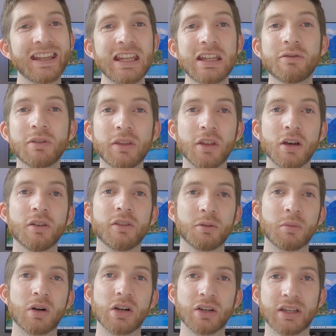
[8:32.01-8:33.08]
Even though
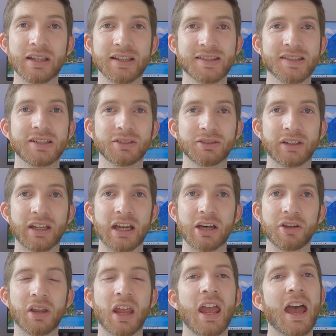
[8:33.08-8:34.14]
the market is still
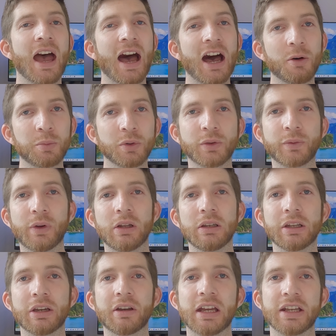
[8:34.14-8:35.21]
down, our
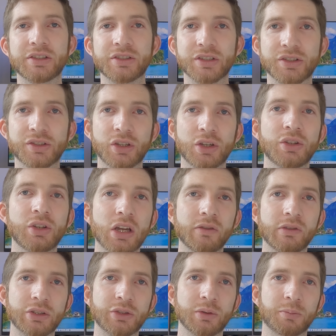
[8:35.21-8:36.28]
portfolio has just turned
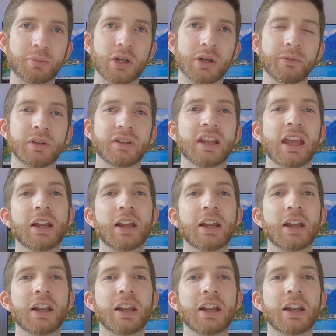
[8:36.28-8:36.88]
over to a profit.